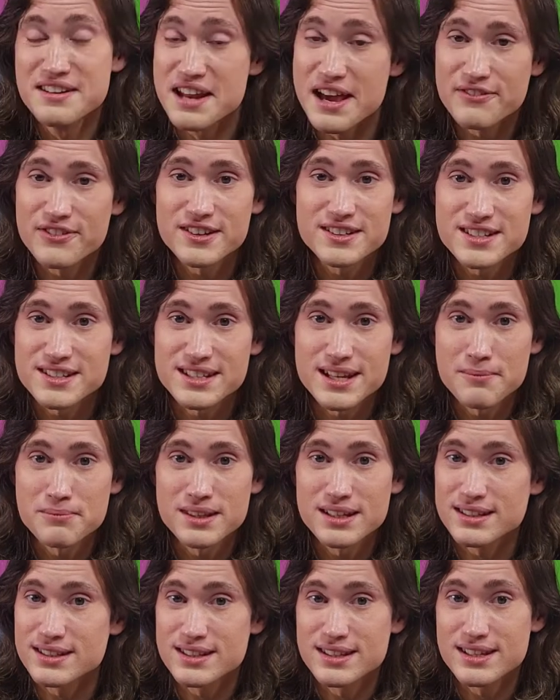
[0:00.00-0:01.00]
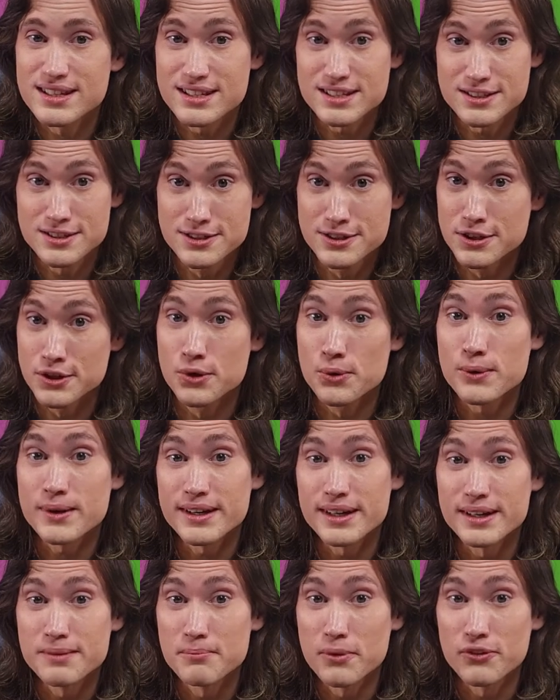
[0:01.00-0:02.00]
never to something to this
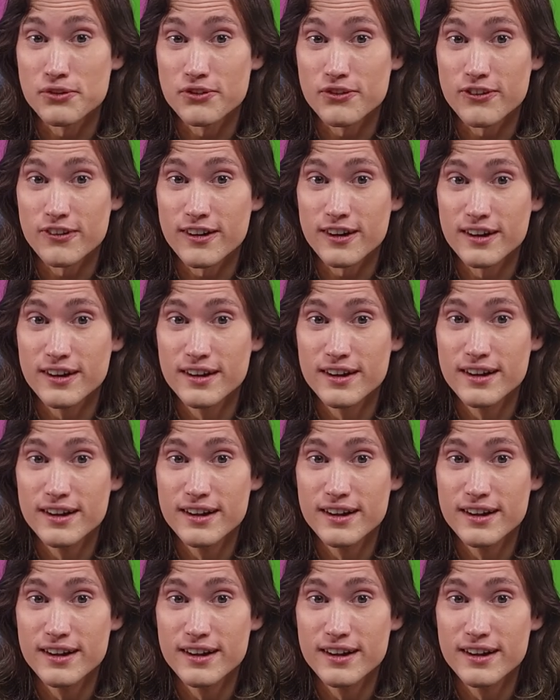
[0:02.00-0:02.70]
degree before.